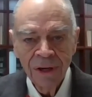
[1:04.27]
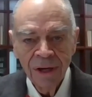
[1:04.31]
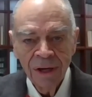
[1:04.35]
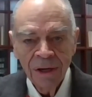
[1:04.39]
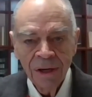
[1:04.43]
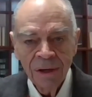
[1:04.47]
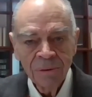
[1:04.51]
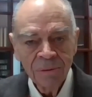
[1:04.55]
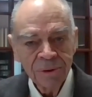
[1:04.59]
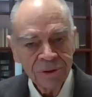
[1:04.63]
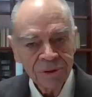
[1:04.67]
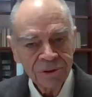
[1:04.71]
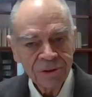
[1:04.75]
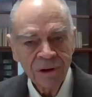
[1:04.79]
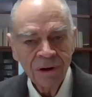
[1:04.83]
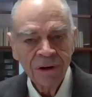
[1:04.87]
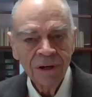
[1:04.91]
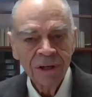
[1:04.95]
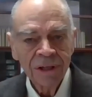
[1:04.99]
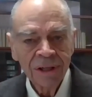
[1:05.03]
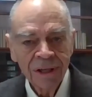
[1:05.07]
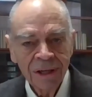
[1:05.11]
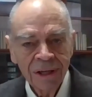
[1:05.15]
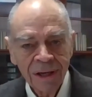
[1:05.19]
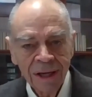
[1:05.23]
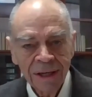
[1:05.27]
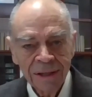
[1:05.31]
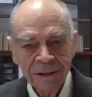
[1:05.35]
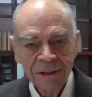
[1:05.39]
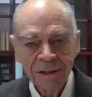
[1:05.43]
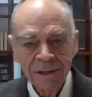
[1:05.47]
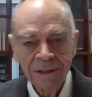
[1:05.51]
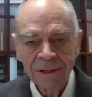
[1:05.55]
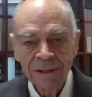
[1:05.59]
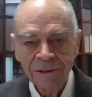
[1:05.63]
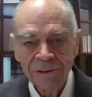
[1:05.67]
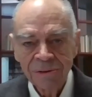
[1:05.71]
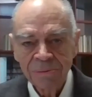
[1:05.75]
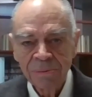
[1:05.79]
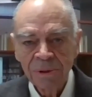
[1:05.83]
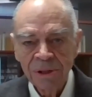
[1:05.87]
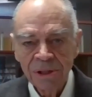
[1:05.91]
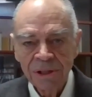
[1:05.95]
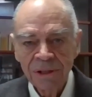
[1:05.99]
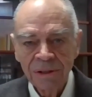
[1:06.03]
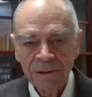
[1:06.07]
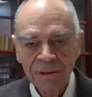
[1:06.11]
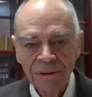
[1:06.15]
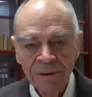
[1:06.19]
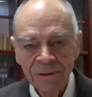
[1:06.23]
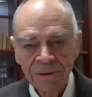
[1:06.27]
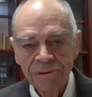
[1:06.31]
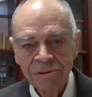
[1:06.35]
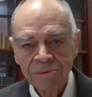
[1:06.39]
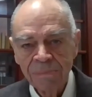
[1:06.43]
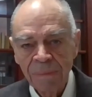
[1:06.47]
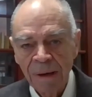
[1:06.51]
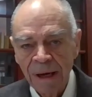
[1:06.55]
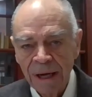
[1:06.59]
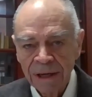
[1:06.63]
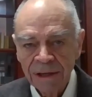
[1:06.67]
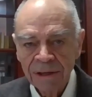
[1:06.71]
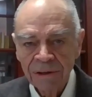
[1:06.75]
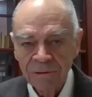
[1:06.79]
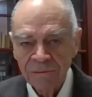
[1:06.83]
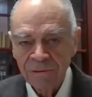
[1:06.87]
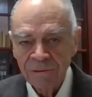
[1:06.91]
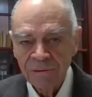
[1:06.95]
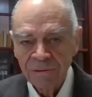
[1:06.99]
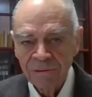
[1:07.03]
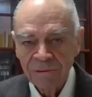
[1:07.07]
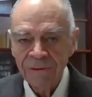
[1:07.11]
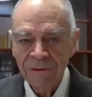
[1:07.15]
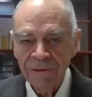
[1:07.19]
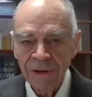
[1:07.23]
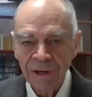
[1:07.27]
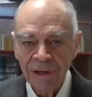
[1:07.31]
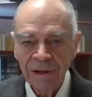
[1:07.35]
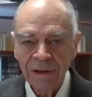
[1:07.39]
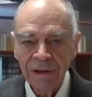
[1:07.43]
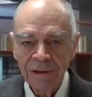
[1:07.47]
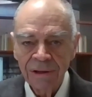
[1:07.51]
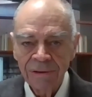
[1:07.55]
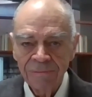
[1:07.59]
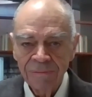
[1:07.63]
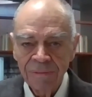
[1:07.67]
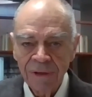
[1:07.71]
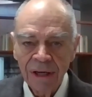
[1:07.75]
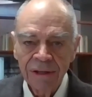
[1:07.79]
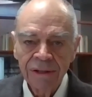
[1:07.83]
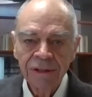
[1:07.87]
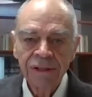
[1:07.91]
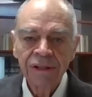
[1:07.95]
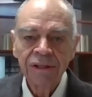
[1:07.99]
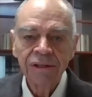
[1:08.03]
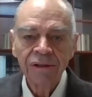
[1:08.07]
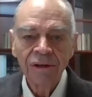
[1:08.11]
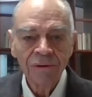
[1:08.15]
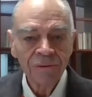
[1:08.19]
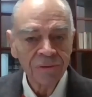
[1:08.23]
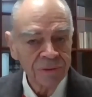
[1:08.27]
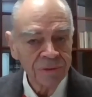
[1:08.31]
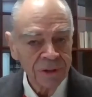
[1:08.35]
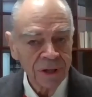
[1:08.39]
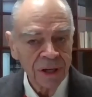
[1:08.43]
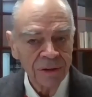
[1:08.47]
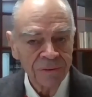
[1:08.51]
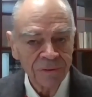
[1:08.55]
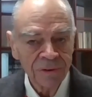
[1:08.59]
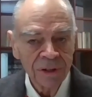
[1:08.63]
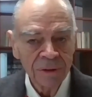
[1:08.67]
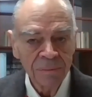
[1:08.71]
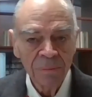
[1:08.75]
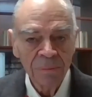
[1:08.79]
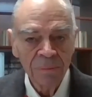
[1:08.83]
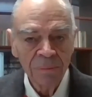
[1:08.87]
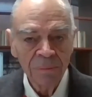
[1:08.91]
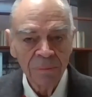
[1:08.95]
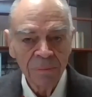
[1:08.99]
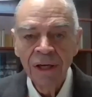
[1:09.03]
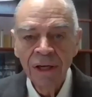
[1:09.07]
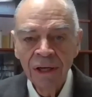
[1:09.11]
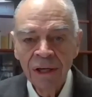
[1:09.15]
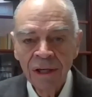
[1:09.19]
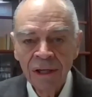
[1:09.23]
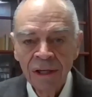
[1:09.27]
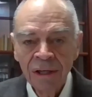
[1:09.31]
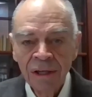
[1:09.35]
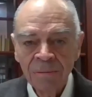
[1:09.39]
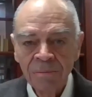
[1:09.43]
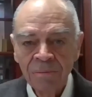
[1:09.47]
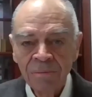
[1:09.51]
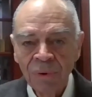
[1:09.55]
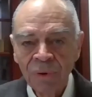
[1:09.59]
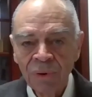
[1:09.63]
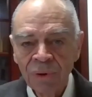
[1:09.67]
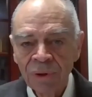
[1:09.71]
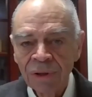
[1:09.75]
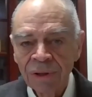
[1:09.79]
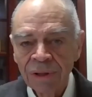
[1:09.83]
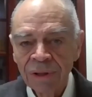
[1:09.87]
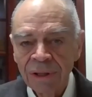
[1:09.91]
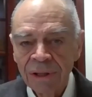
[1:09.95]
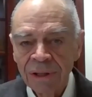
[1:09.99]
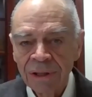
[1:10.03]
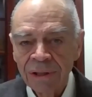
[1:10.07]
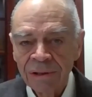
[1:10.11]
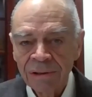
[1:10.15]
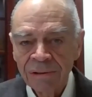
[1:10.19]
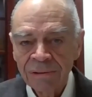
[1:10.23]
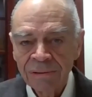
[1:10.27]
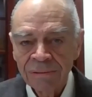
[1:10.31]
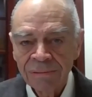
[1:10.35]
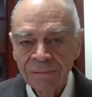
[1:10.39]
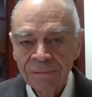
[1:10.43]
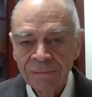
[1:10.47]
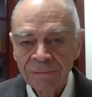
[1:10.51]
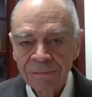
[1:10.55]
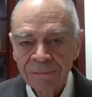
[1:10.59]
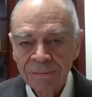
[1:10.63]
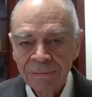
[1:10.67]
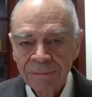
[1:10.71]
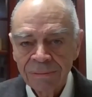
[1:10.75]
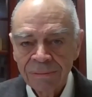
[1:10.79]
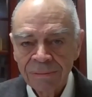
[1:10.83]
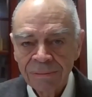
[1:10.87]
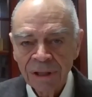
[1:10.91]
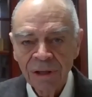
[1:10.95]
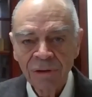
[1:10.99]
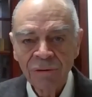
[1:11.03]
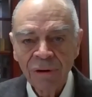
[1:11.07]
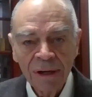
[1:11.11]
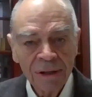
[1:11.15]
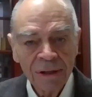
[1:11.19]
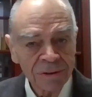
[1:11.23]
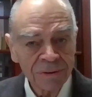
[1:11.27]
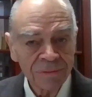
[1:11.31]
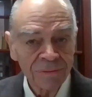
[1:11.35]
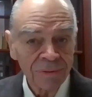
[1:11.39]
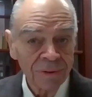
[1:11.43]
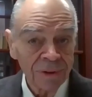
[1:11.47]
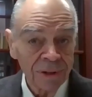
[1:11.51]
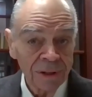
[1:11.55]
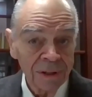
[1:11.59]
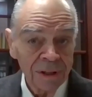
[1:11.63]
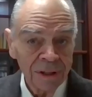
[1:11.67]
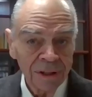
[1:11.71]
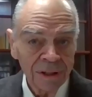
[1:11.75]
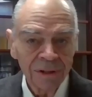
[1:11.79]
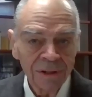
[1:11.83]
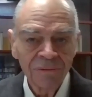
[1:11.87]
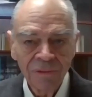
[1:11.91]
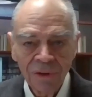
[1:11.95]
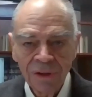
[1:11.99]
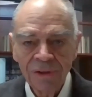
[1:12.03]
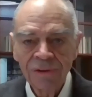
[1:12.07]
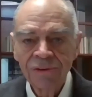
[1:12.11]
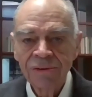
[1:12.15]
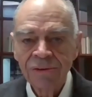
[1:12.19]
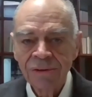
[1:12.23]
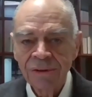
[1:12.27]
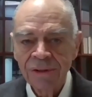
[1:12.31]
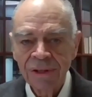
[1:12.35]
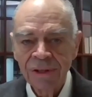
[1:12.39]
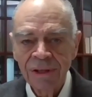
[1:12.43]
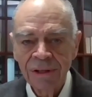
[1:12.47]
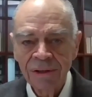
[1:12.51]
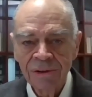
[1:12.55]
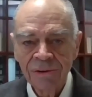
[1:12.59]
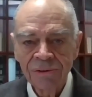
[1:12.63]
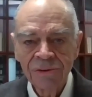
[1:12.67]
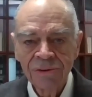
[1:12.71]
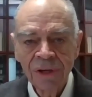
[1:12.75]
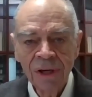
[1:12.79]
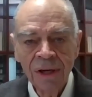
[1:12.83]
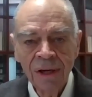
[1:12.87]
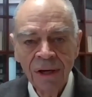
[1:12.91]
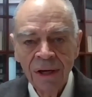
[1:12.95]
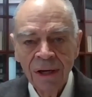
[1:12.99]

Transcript: We started collecting these materials back around 1907, but more aggressively in recent years.